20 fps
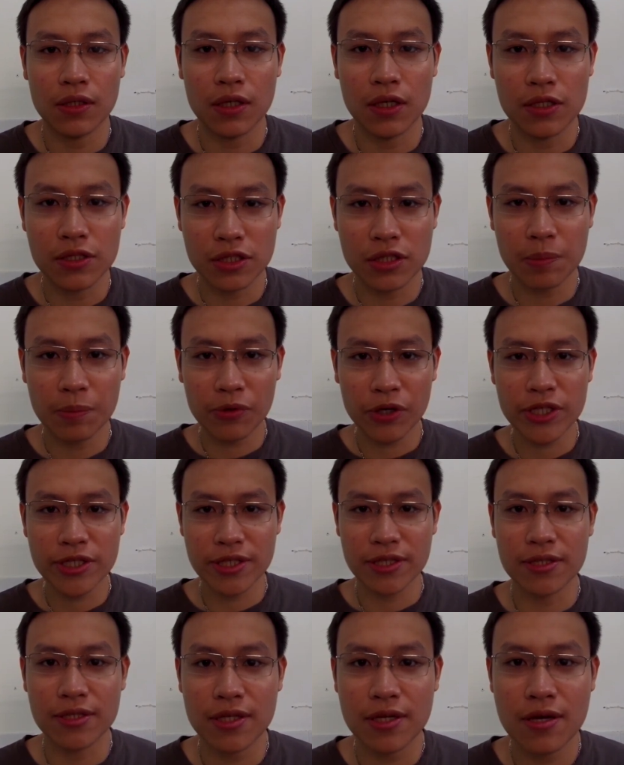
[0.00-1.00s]

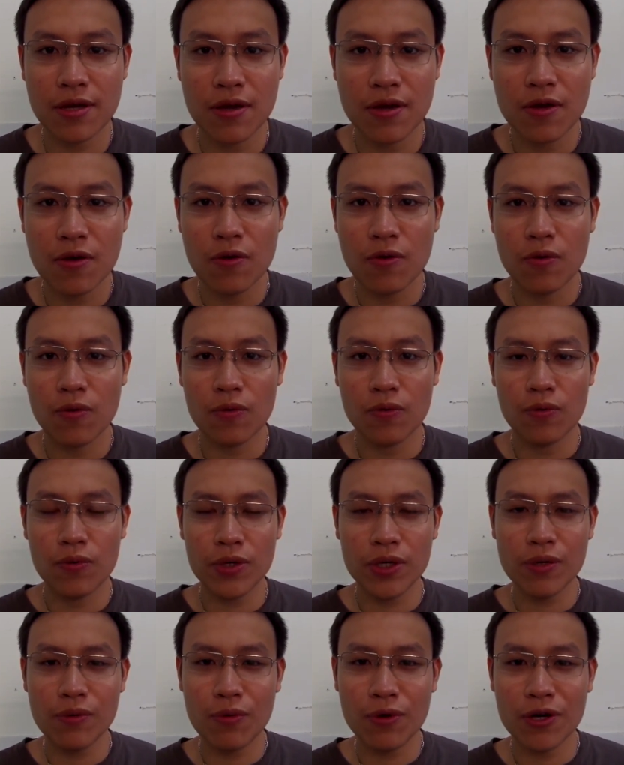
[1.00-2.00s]
Unsurprisingly,
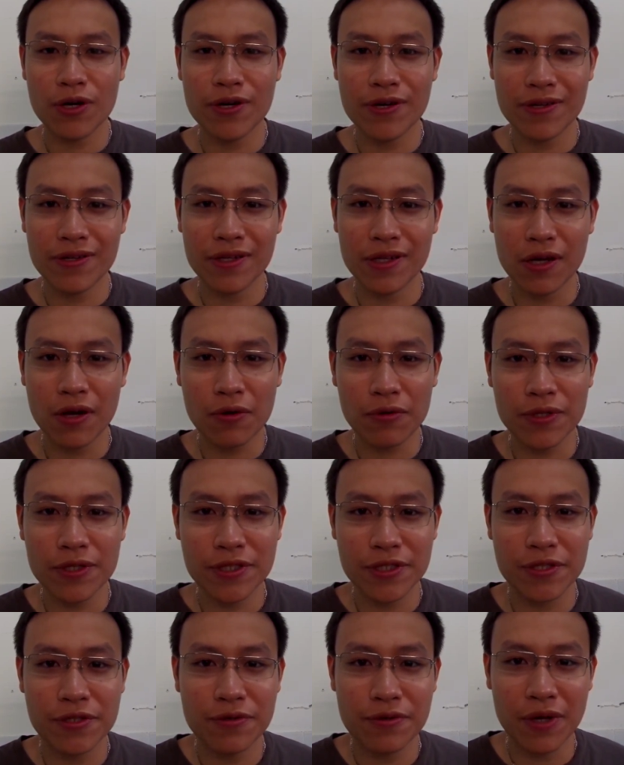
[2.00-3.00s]
we were the only
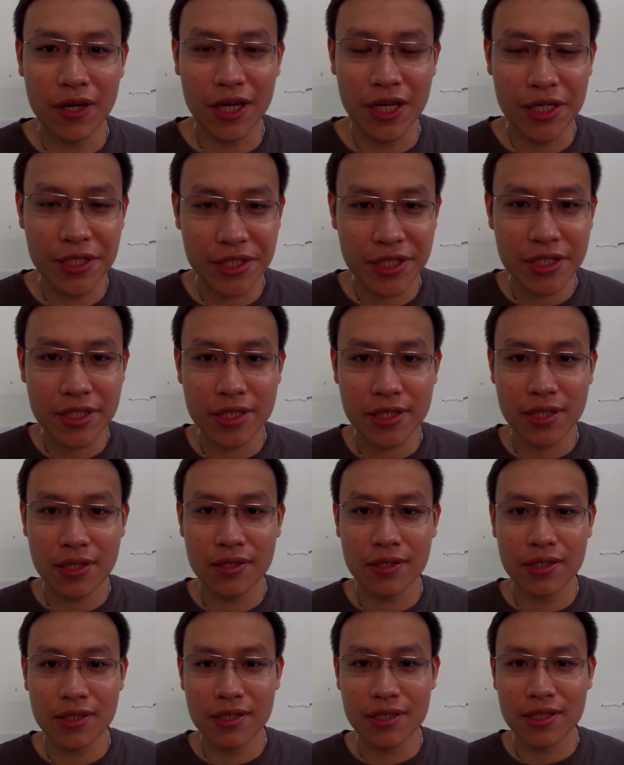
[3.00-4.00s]
two Asians
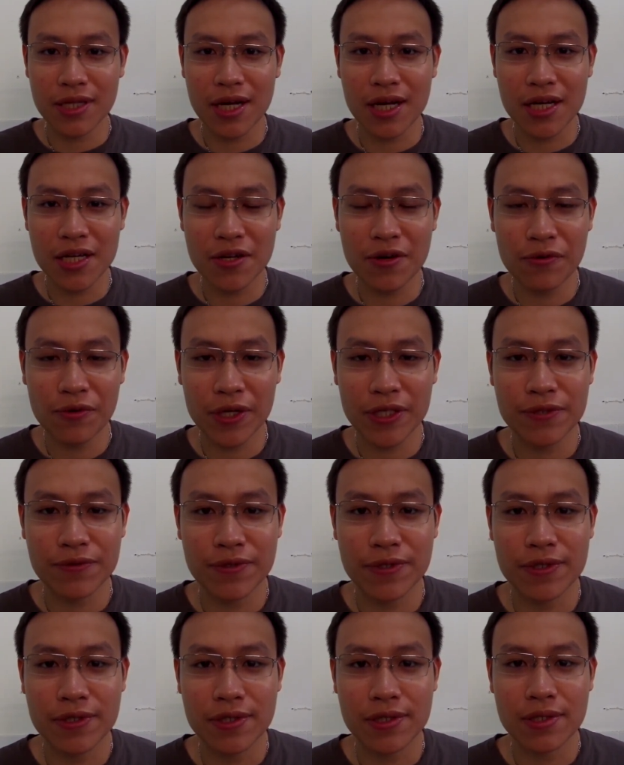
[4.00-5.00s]
in the entire
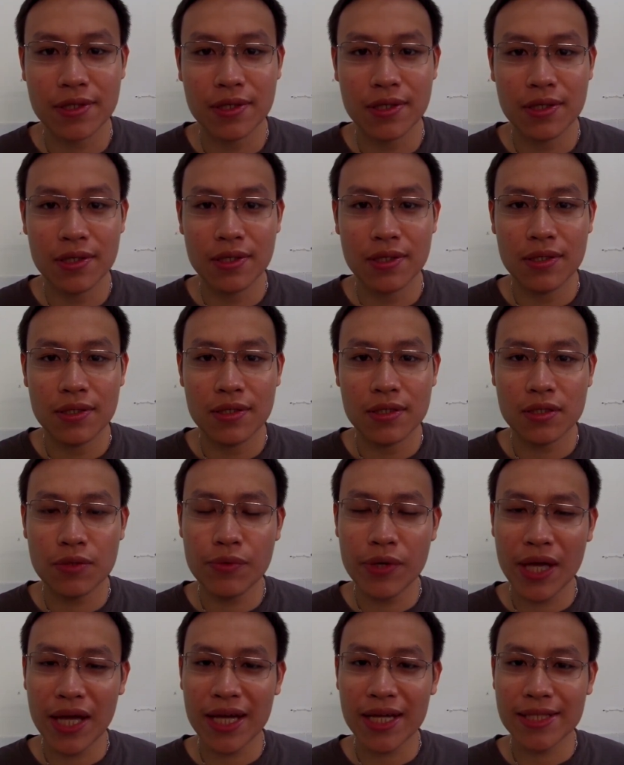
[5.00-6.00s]
restaurant so
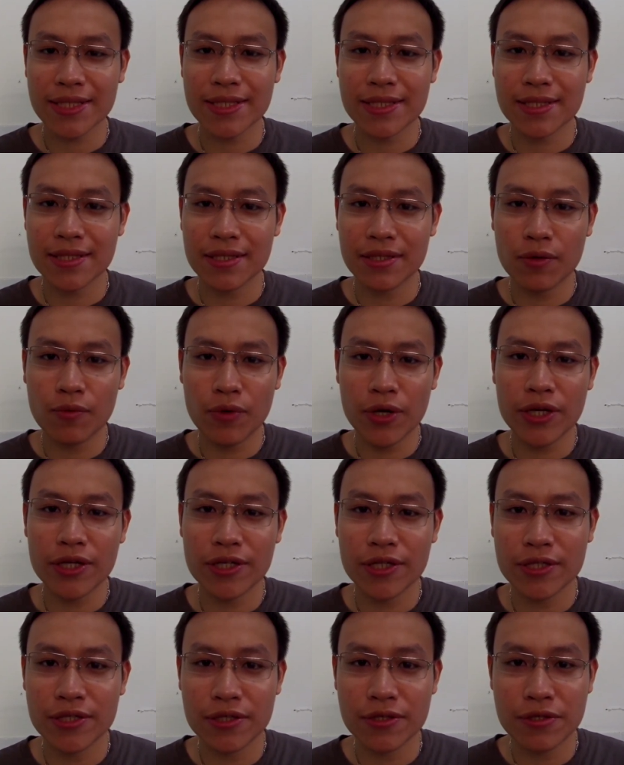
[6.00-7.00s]
we asked the
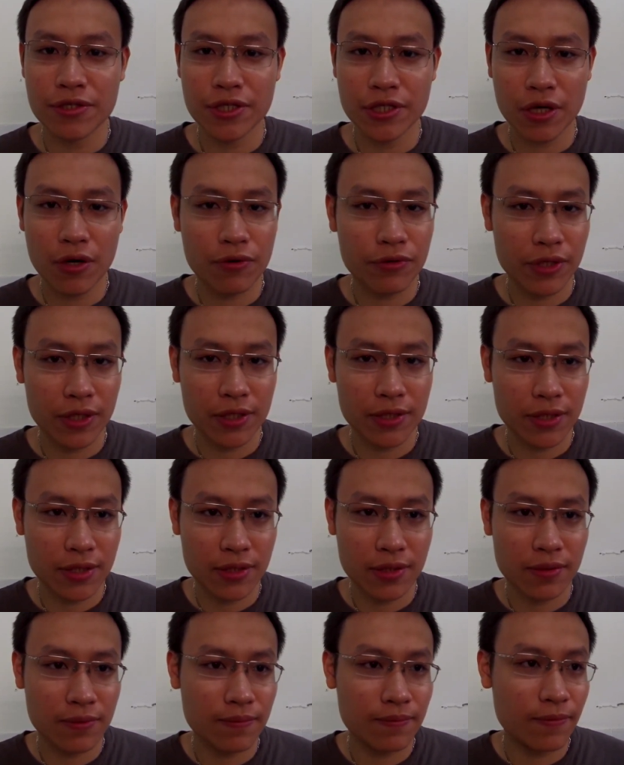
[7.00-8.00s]
waiter to show us
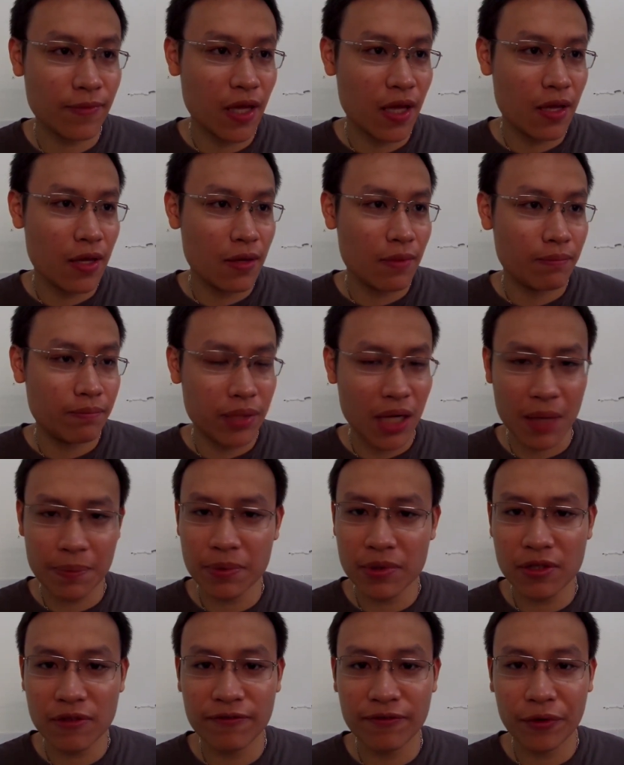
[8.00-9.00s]
some
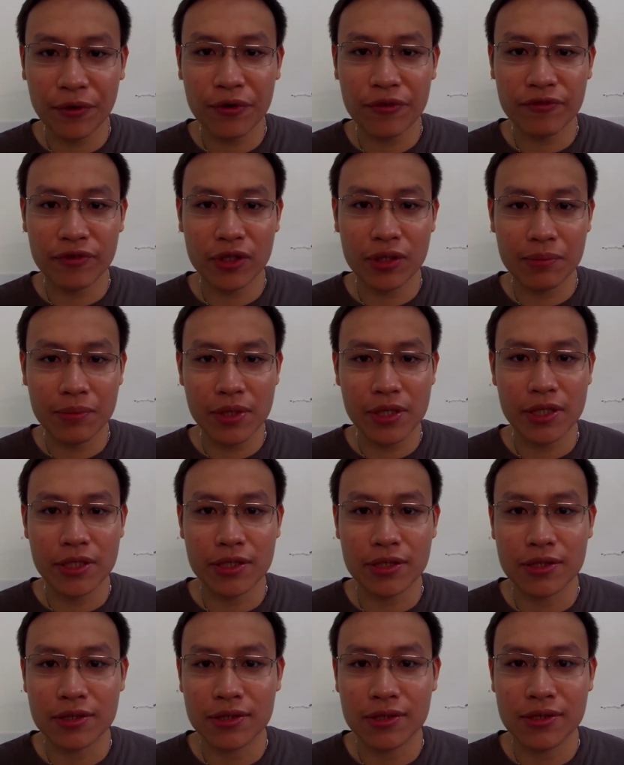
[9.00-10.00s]
popular food for
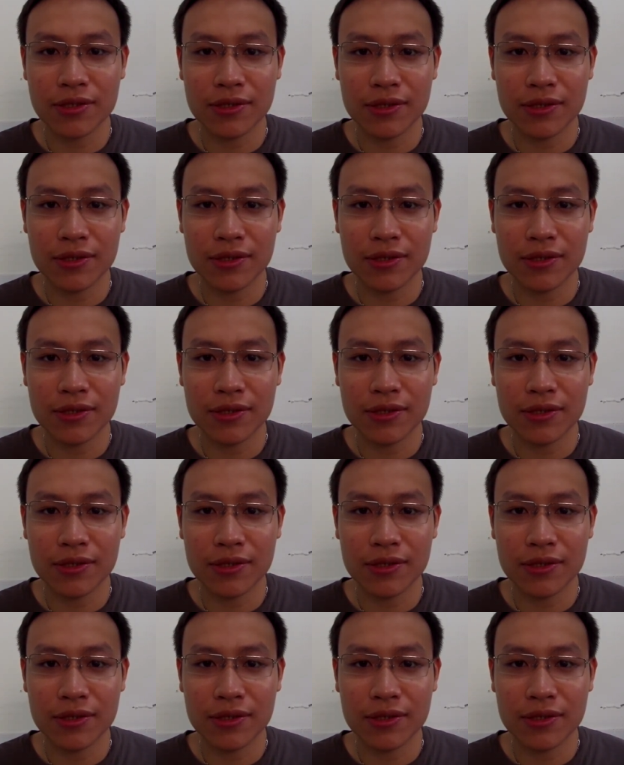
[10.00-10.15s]
Armenia.